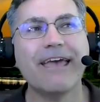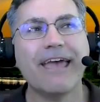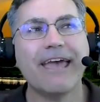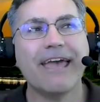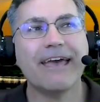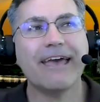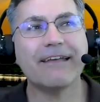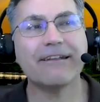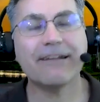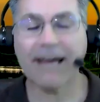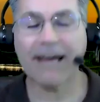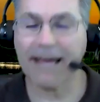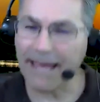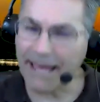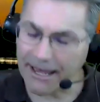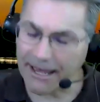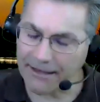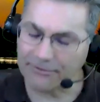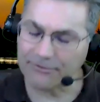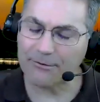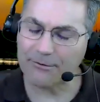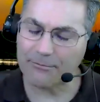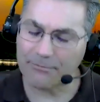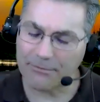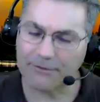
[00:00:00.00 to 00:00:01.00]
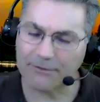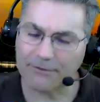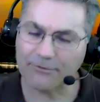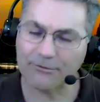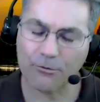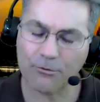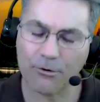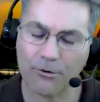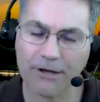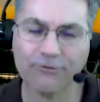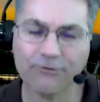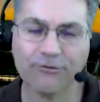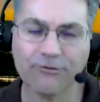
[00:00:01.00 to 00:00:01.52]
And I asked him this
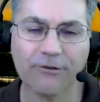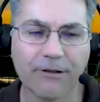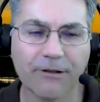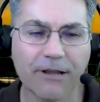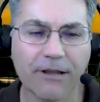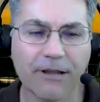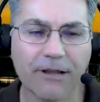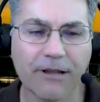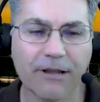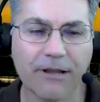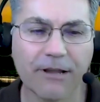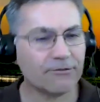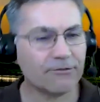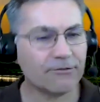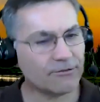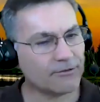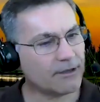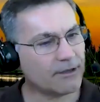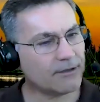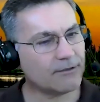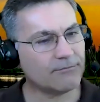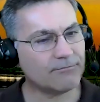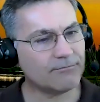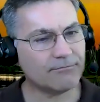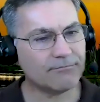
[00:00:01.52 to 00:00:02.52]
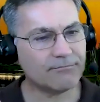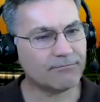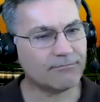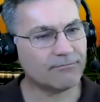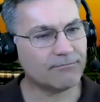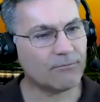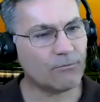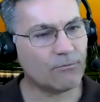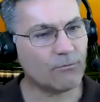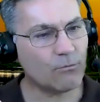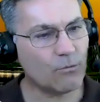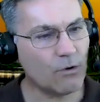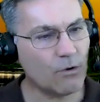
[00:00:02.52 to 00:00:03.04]
question. I said,
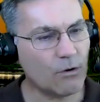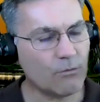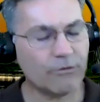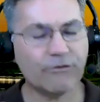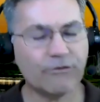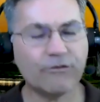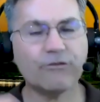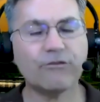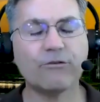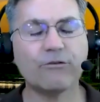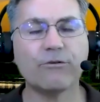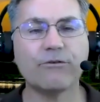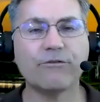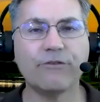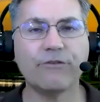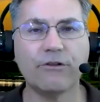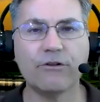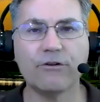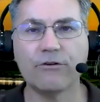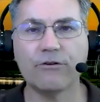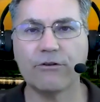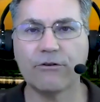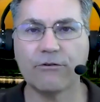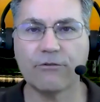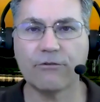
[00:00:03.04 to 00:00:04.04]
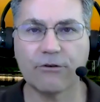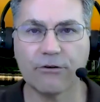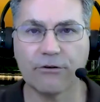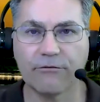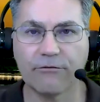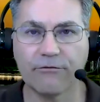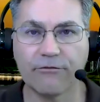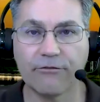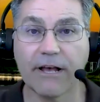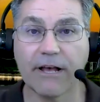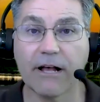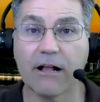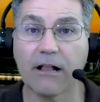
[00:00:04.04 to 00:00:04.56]
what would you do if you knew you
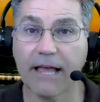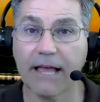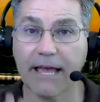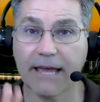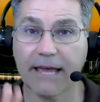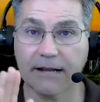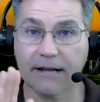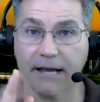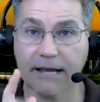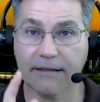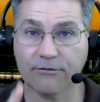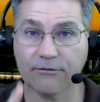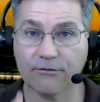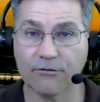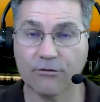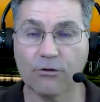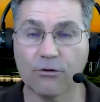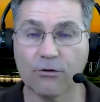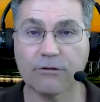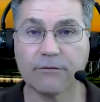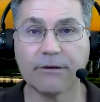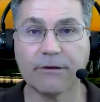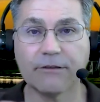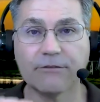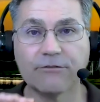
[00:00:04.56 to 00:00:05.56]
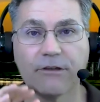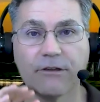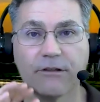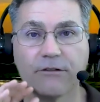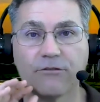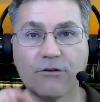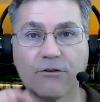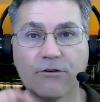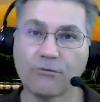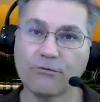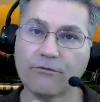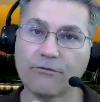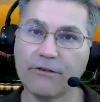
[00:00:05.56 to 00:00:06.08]
couldn't fail? And I told him, I said,
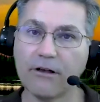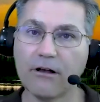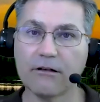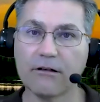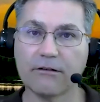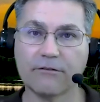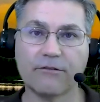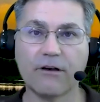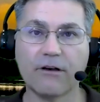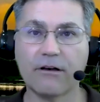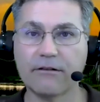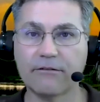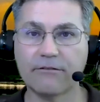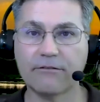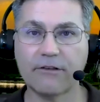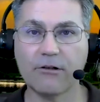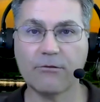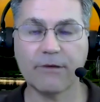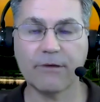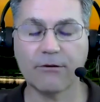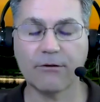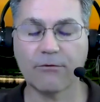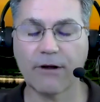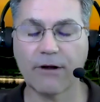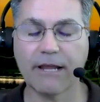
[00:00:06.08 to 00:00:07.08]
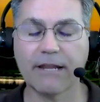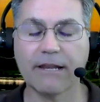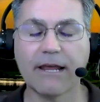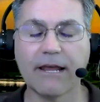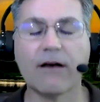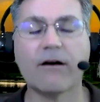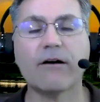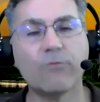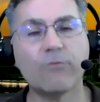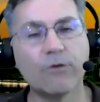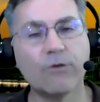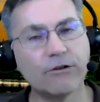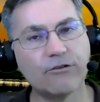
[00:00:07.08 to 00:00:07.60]
don't tell me right
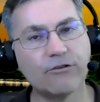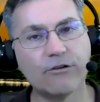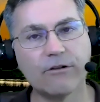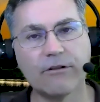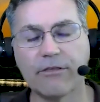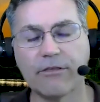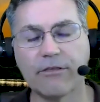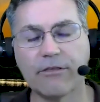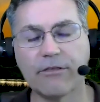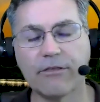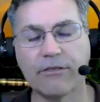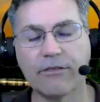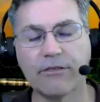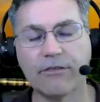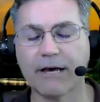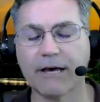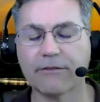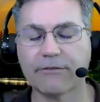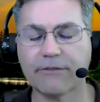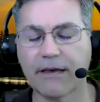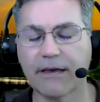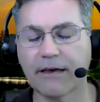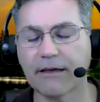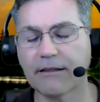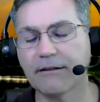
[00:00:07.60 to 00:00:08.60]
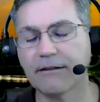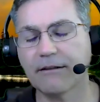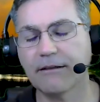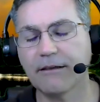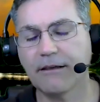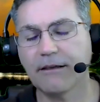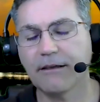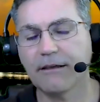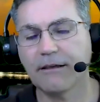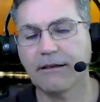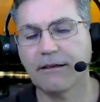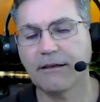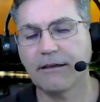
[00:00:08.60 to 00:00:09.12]
now. I want you to think about that.
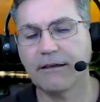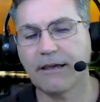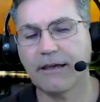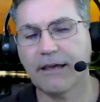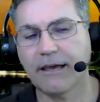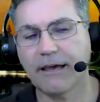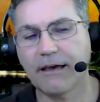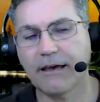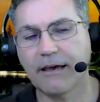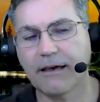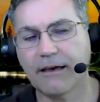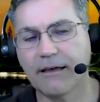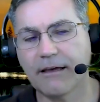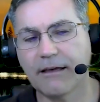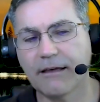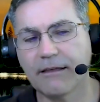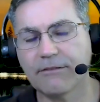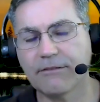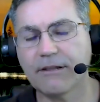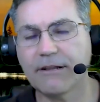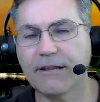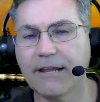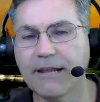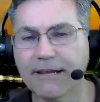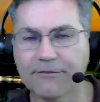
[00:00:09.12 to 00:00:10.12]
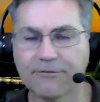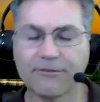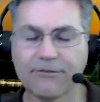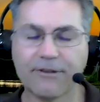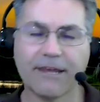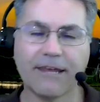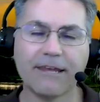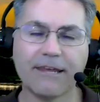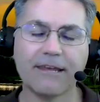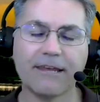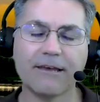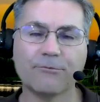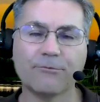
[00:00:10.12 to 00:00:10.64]
And the next
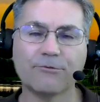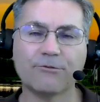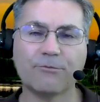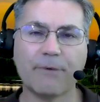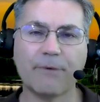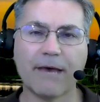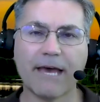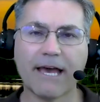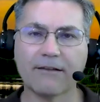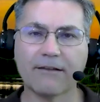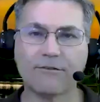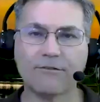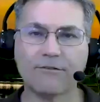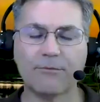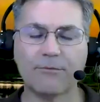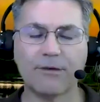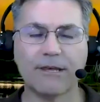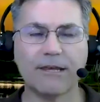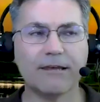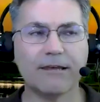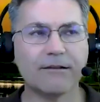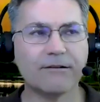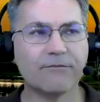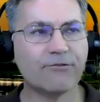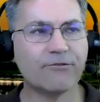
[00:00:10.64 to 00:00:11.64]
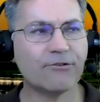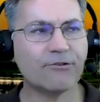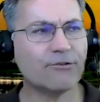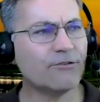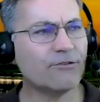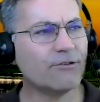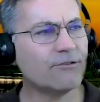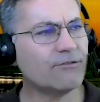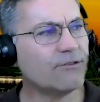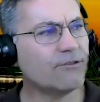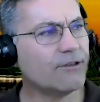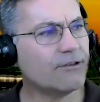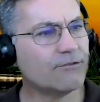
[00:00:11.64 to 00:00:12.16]
day he comes back to me, and
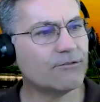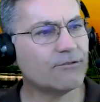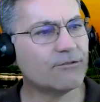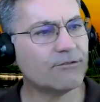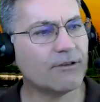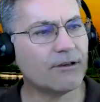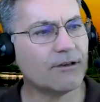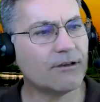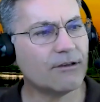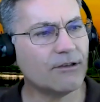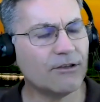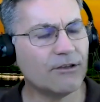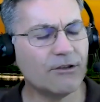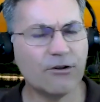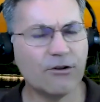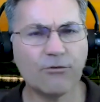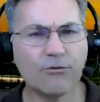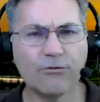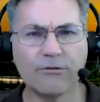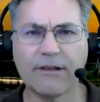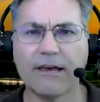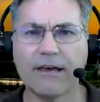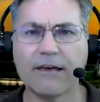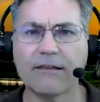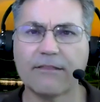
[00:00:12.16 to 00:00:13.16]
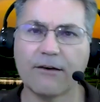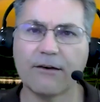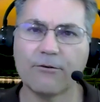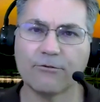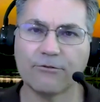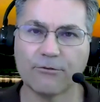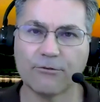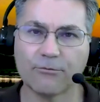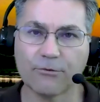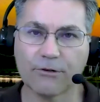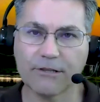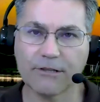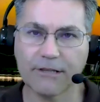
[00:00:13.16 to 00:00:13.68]
first he says, Dad, that
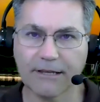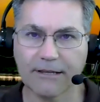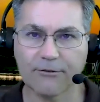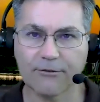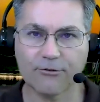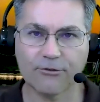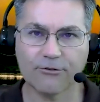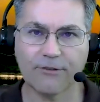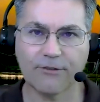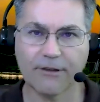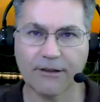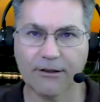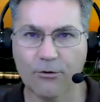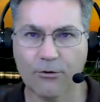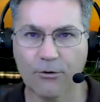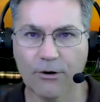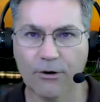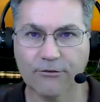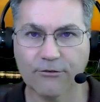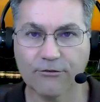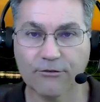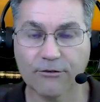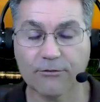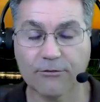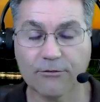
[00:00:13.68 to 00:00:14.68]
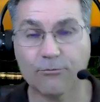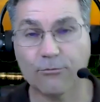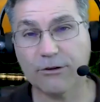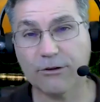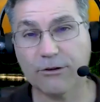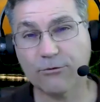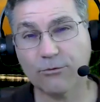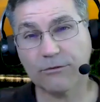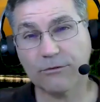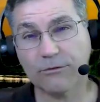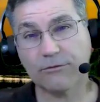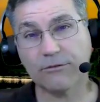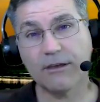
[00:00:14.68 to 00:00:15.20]
was a really interesting question,
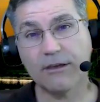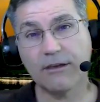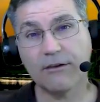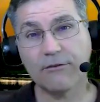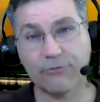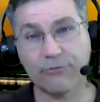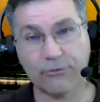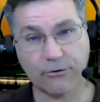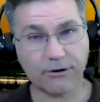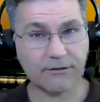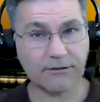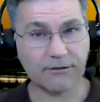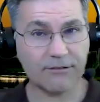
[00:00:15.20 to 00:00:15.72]
which was, for a